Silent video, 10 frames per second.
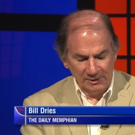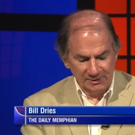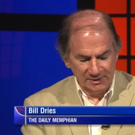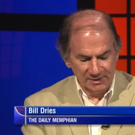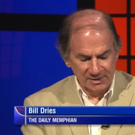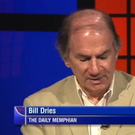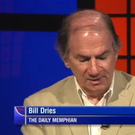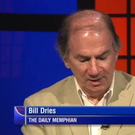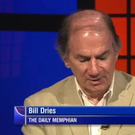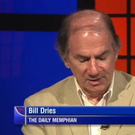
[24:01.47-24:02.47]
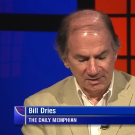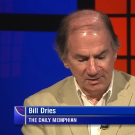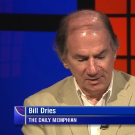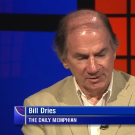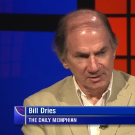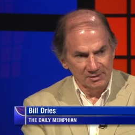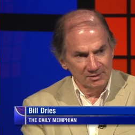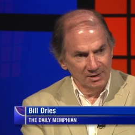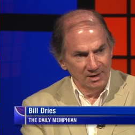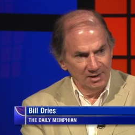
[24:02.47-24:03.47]
the Tennessee legislature.
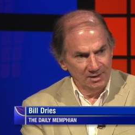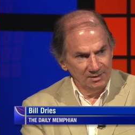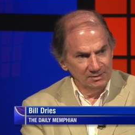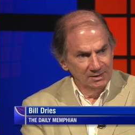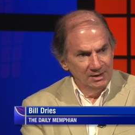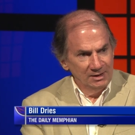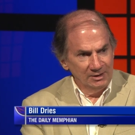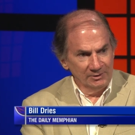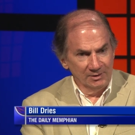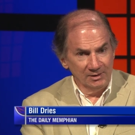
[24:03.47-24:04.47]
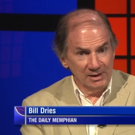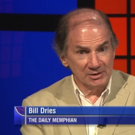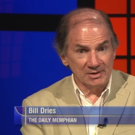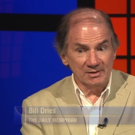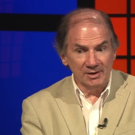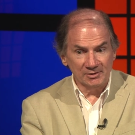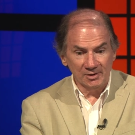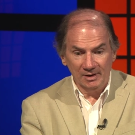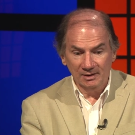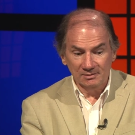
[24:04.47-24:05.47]
Uh, the
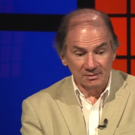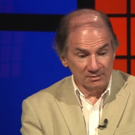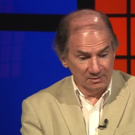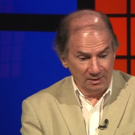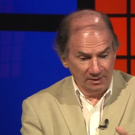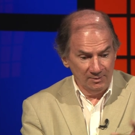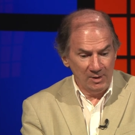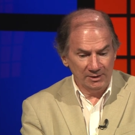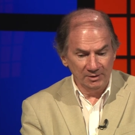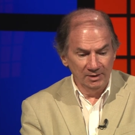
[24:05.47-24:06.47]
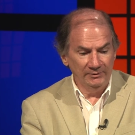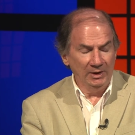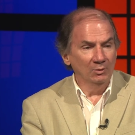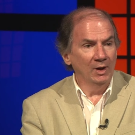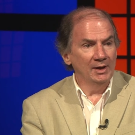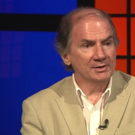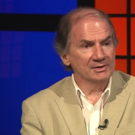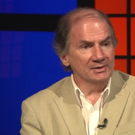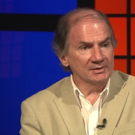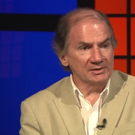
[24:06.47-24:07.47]
legislature, uh, talking about a living
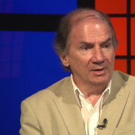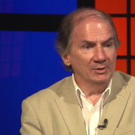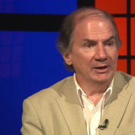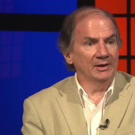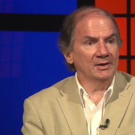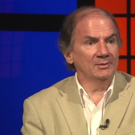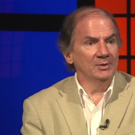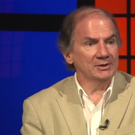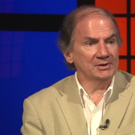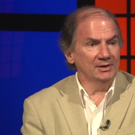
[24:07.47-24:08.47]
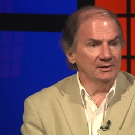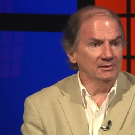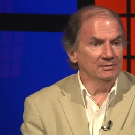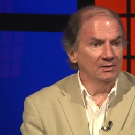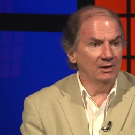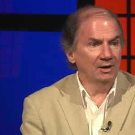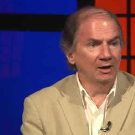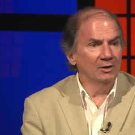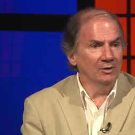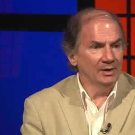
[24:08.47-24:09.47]
wage, the Shelby County Commission long
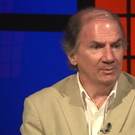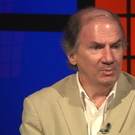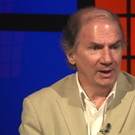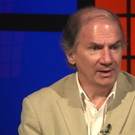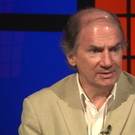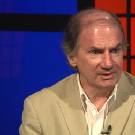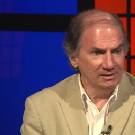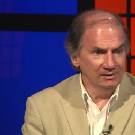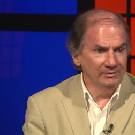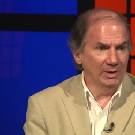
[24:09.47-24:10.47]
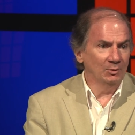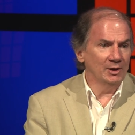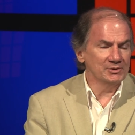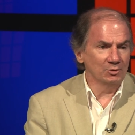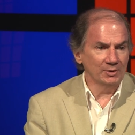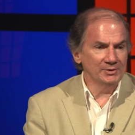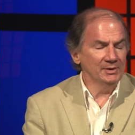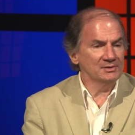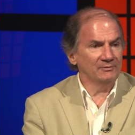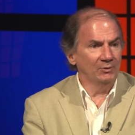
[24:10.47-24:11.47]
ago had passed a living wage
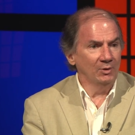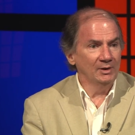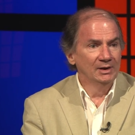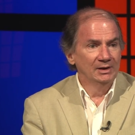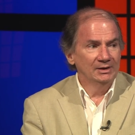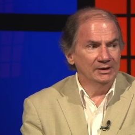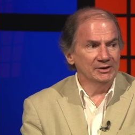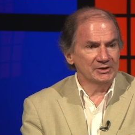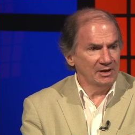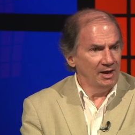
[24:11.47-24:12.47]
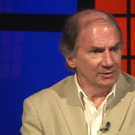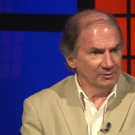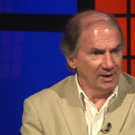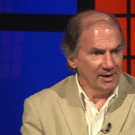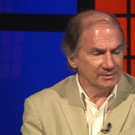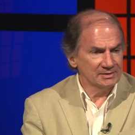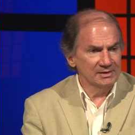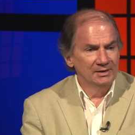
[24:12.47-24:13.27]
ordinance for its contracts.